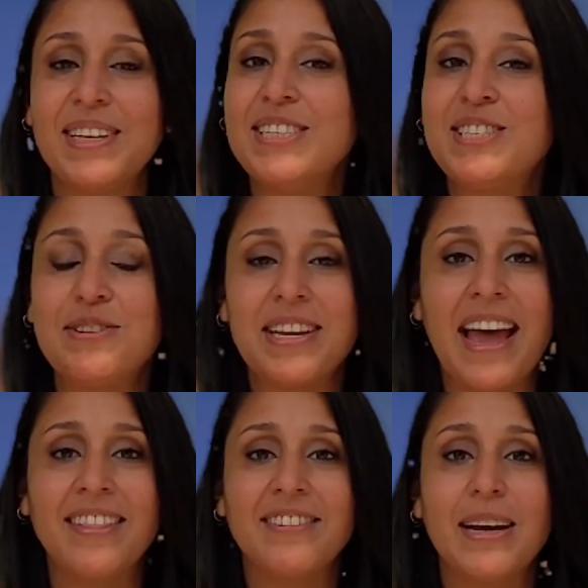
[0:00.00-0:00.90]
So
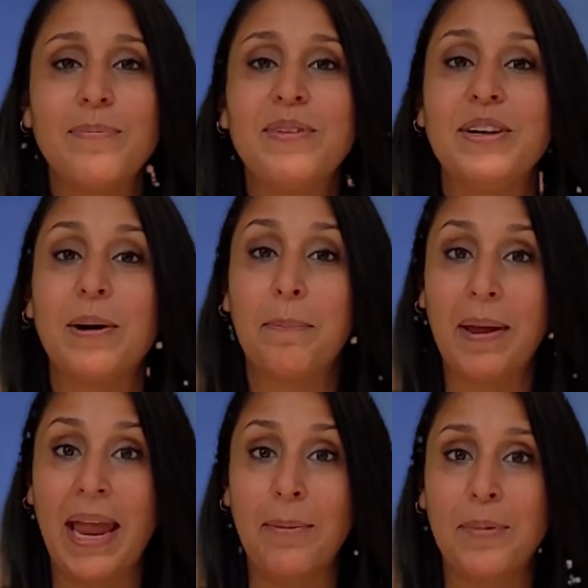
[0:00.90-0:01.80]
gather up your
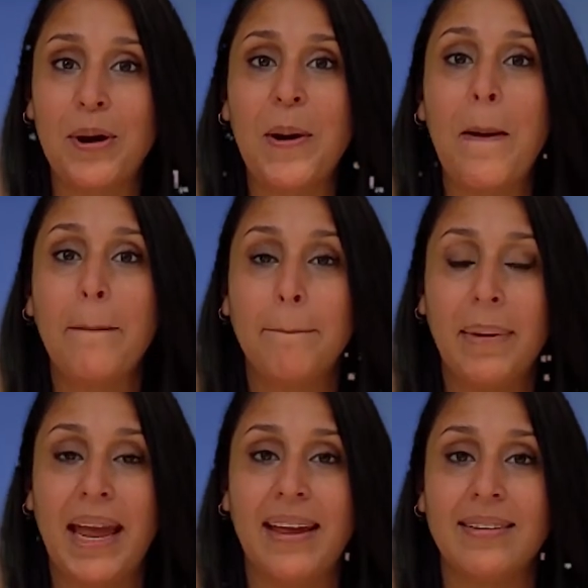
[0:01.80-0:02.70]
paper,
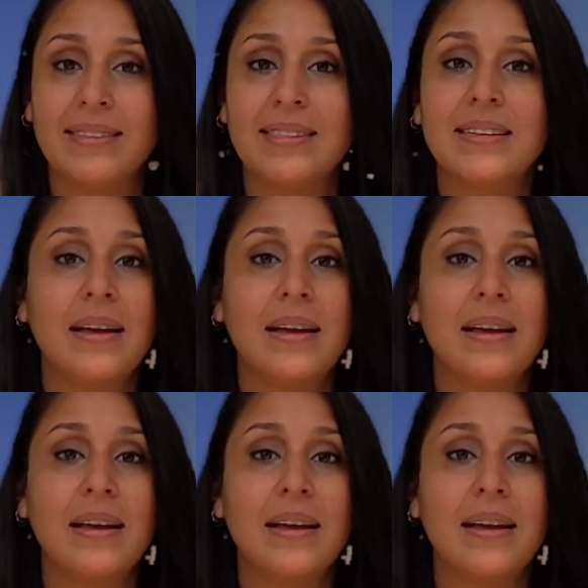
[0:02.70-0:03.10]
pens,